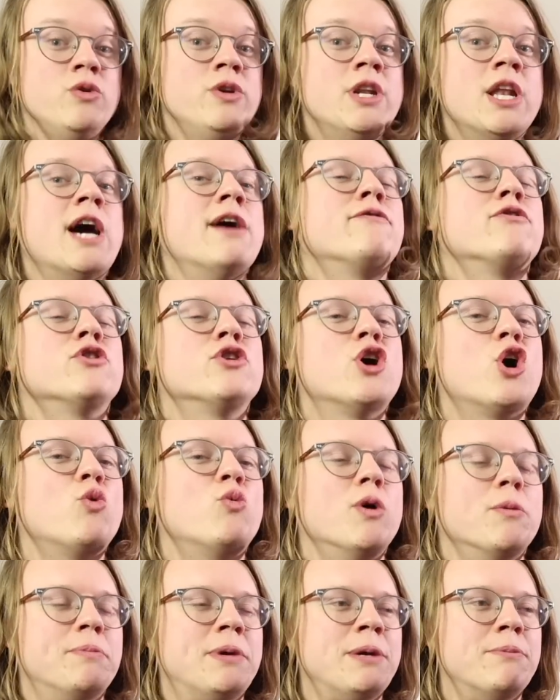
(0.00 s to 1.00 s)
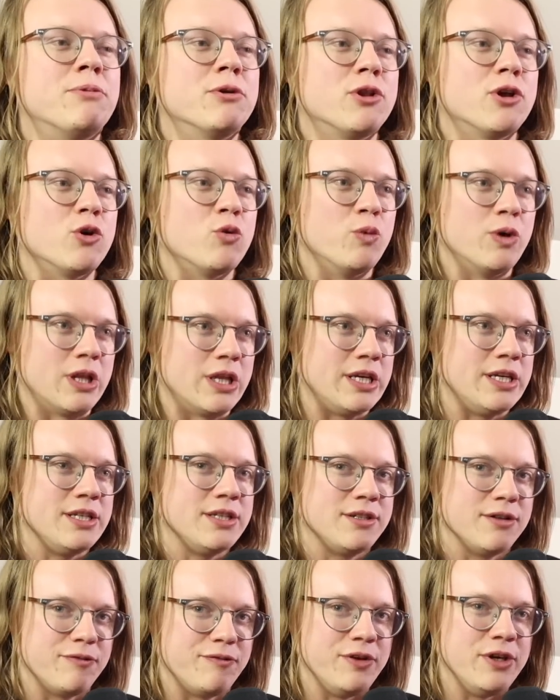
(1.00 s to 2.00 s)
never know what people are
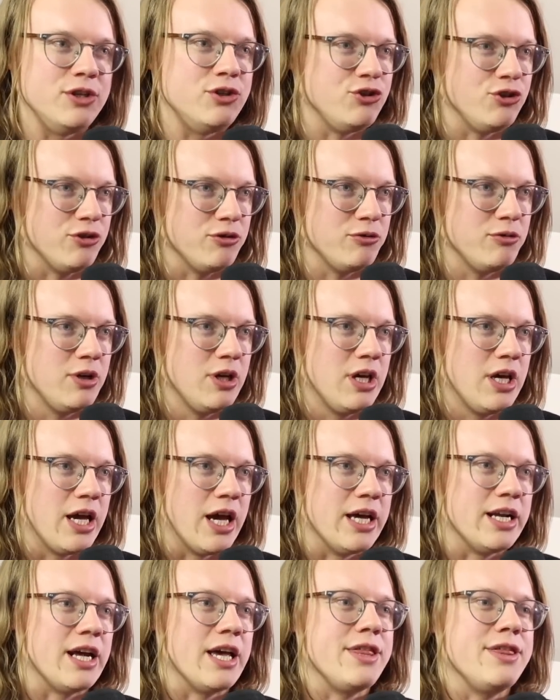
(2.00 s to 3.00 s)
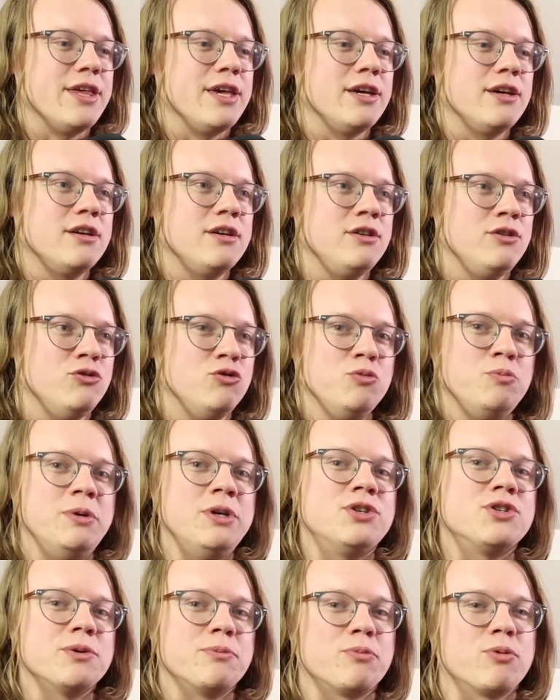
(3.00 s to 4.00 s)
willing to feed you, and I think you'd
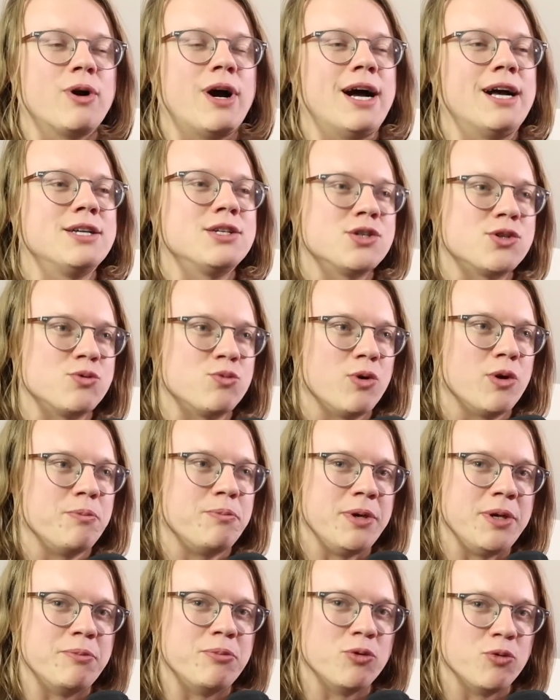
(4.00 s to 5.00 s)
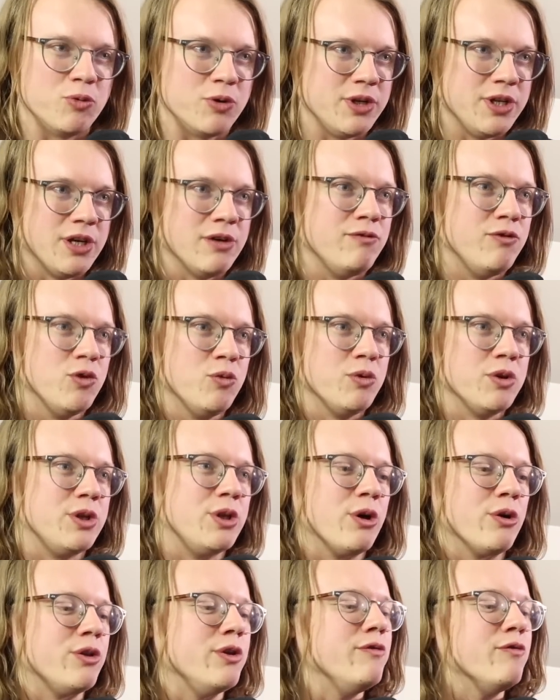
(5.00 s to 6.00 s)
be surprised what people would give you with
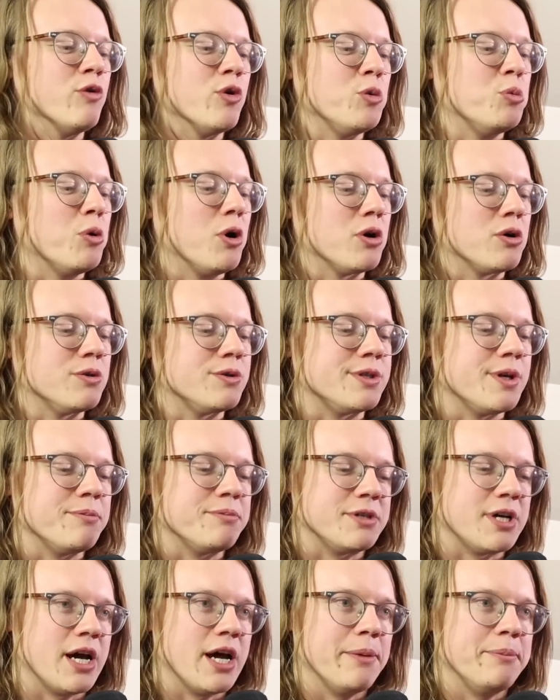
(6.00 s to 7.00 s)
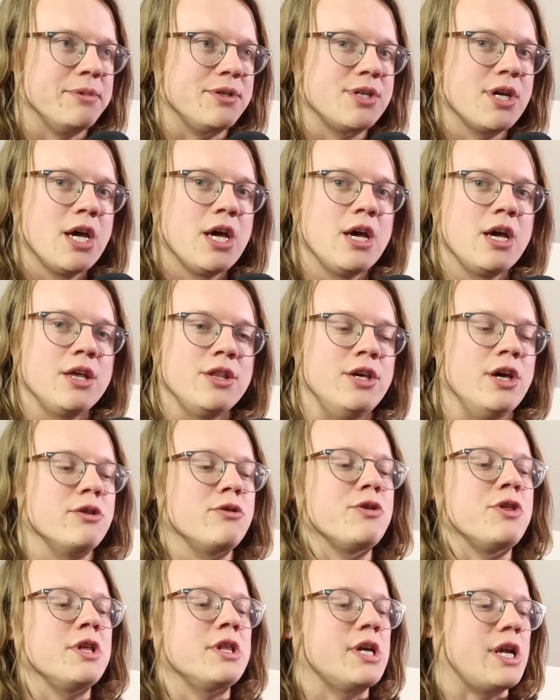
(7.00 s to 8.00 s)
Dothy Voidwalker sometimes. The
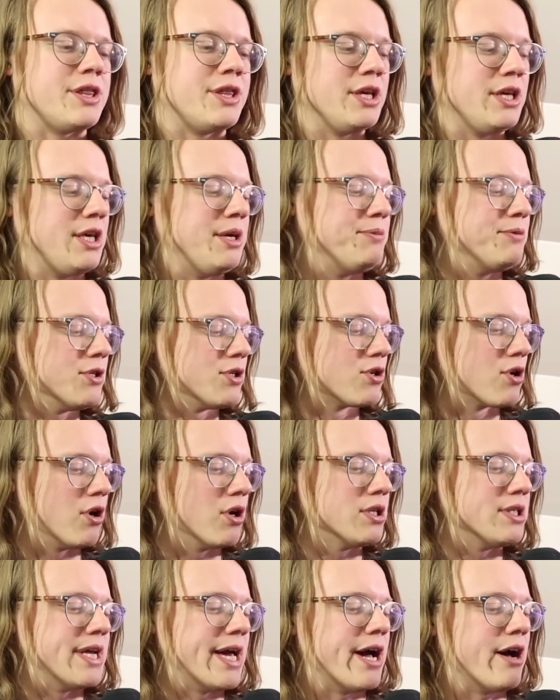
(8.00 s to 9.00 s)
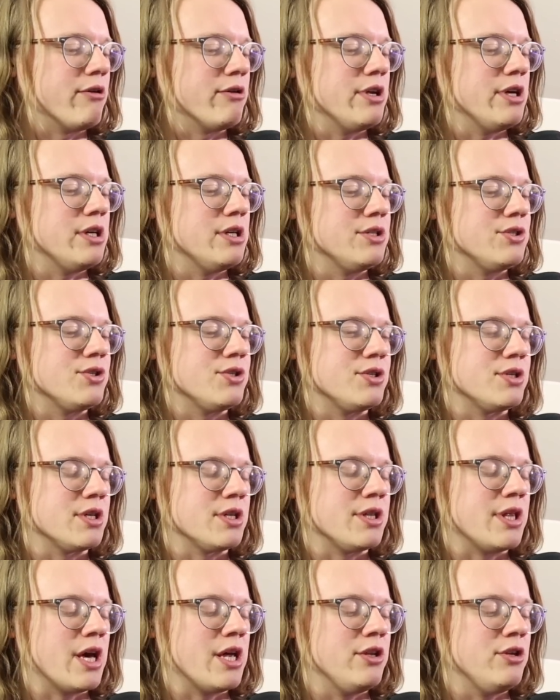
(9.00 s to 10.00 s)
other thing that I think keeps this card down is
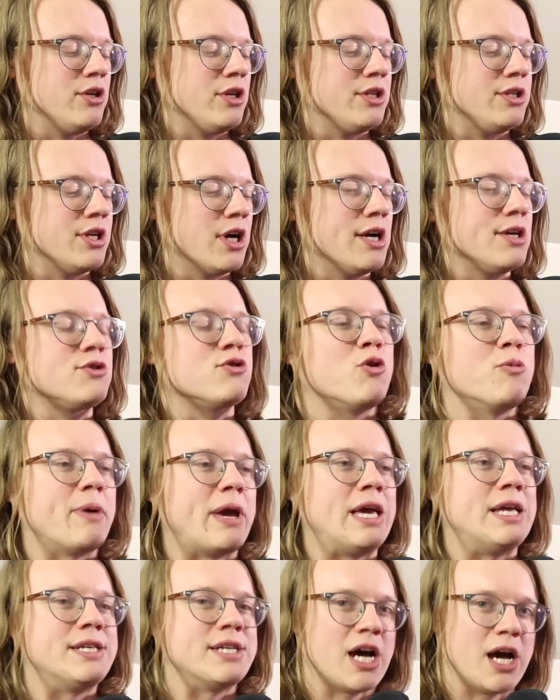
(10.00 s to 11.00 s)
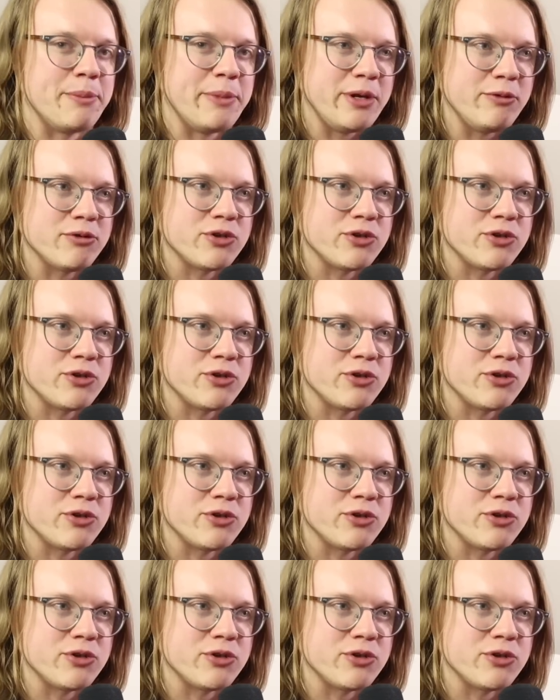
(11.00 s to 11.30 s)
that it does obey timing